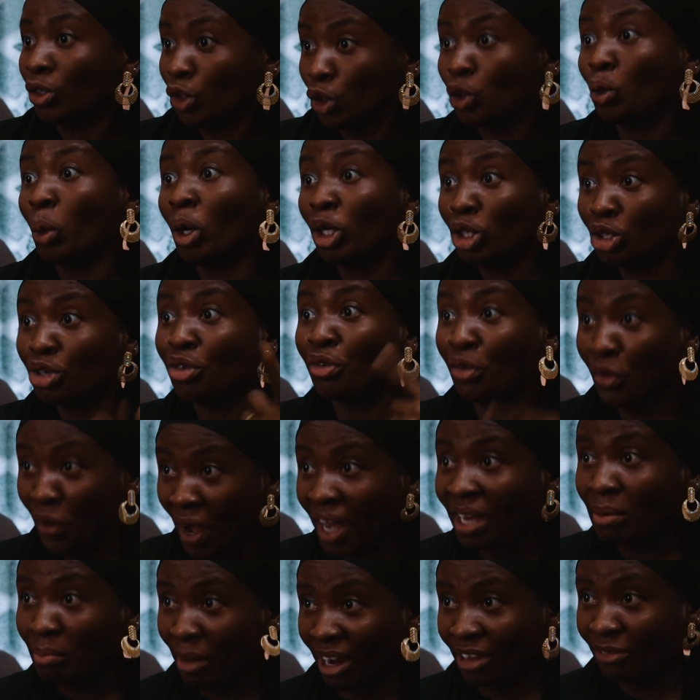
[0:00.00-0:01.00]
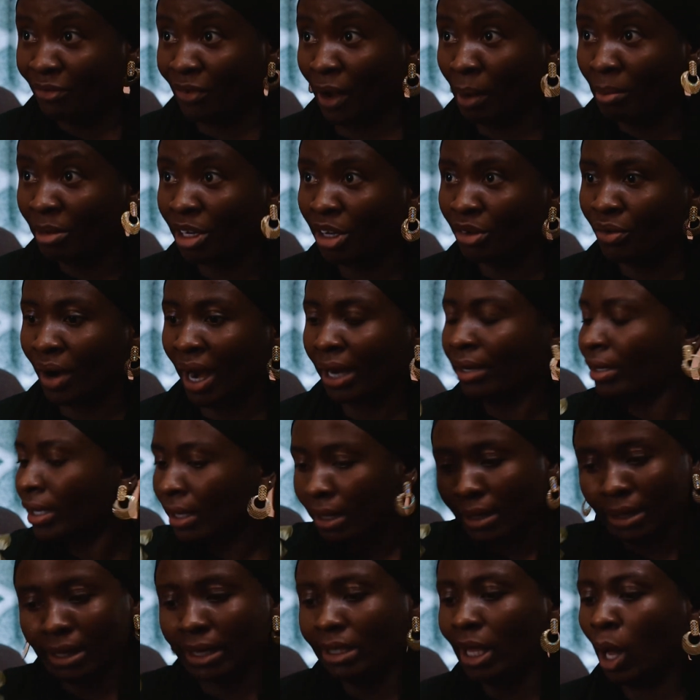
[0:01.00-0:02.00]
You want to ruin my family, right?
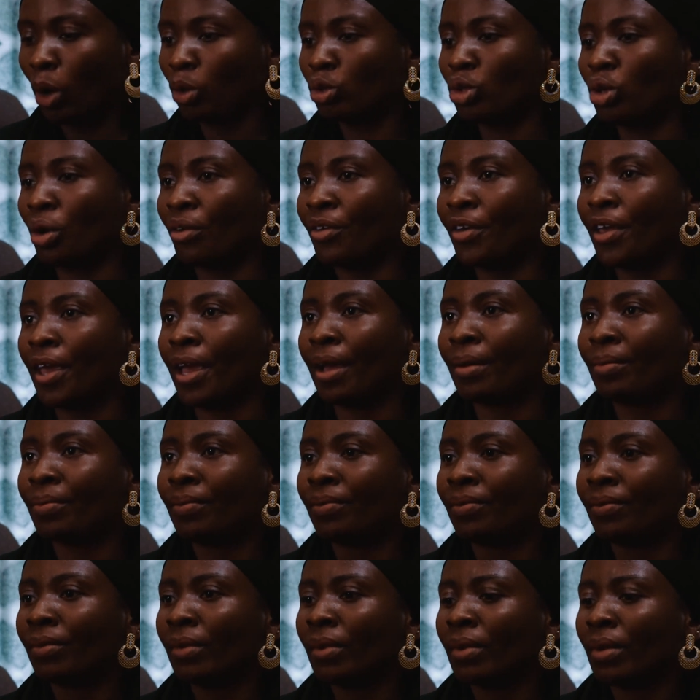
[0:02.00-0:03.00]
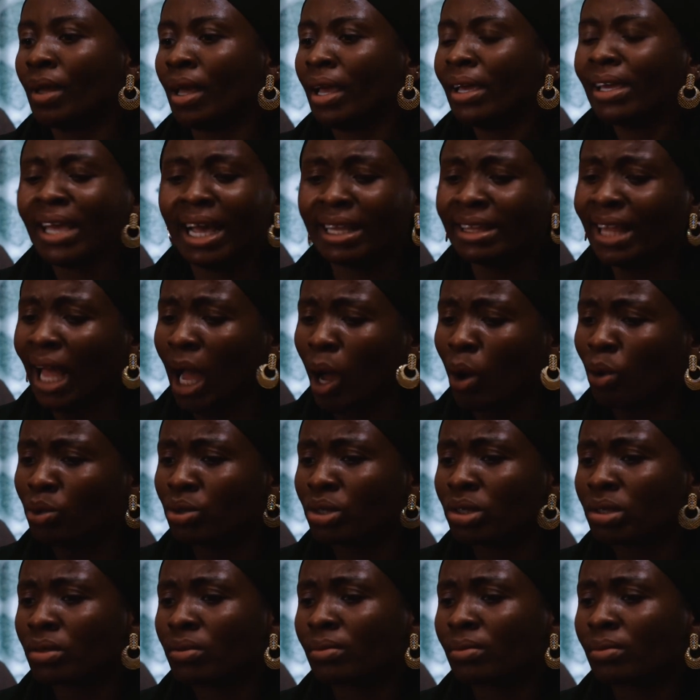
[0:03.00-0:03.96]
Get out of here. Get out!